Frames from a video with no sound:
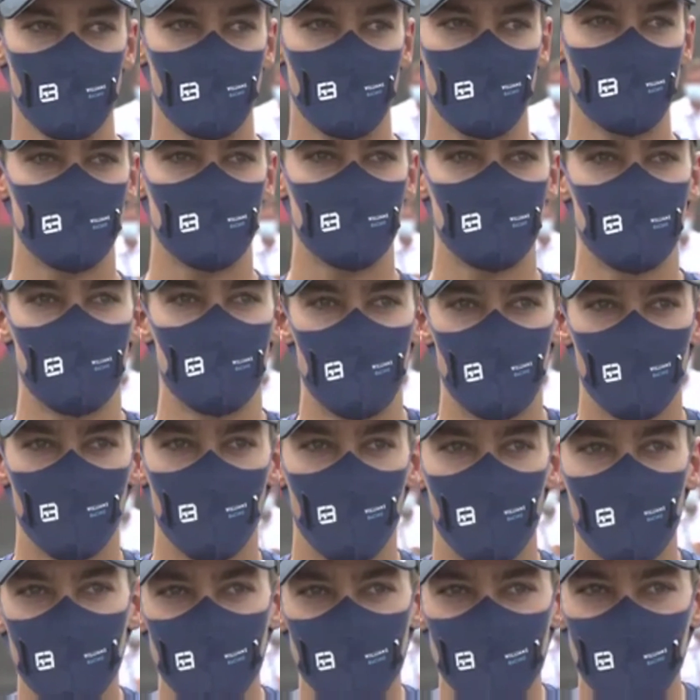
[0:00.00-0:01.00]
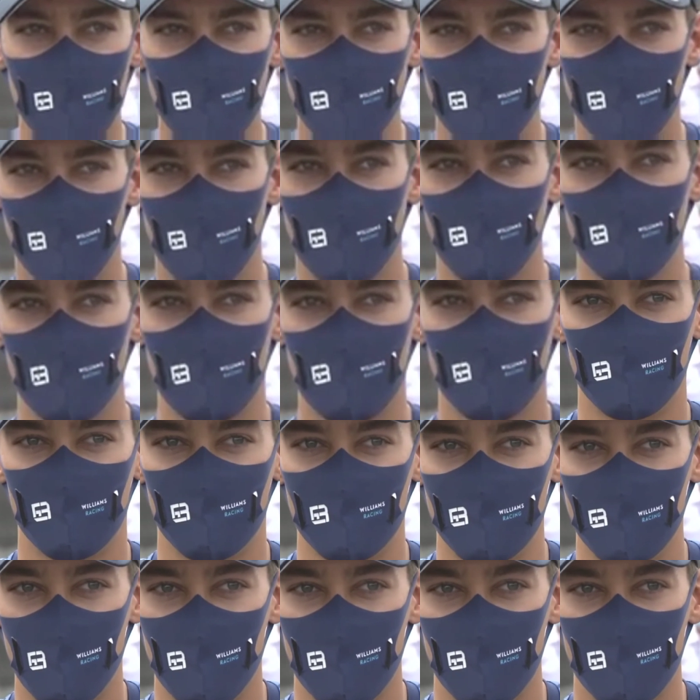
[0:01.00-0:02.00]
It's a bit different,
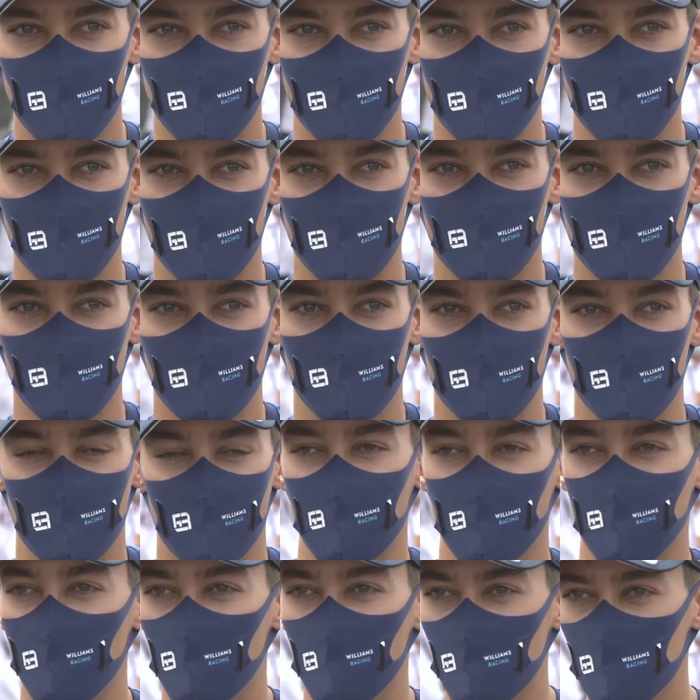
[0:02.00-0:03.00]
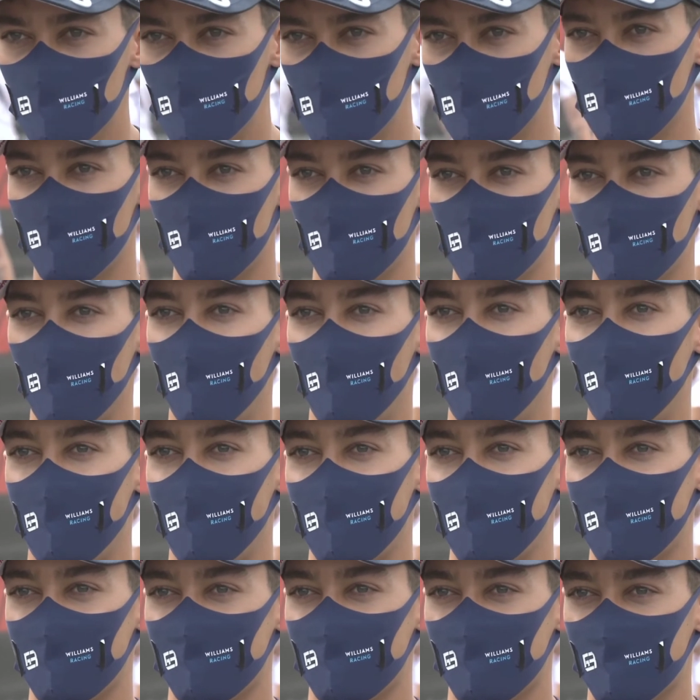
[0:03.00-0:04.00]
you know, the illusion on the
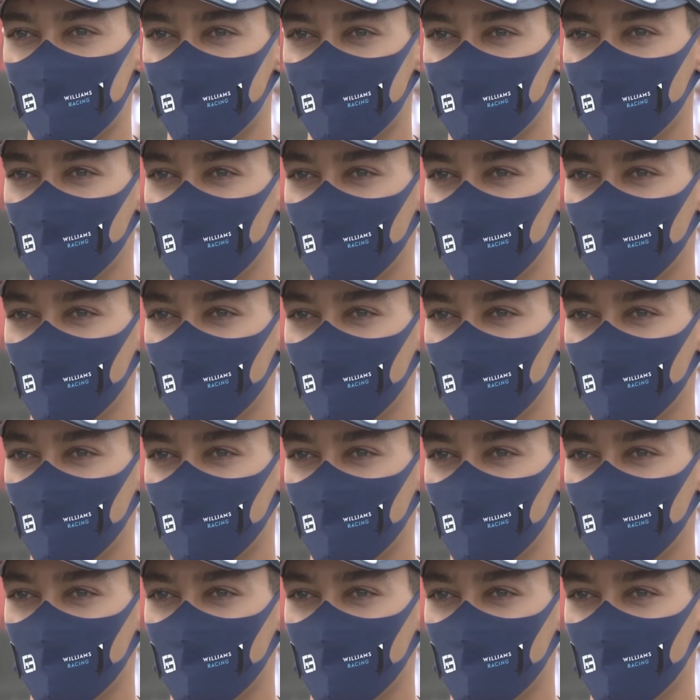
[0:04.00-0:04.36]
eye when you've got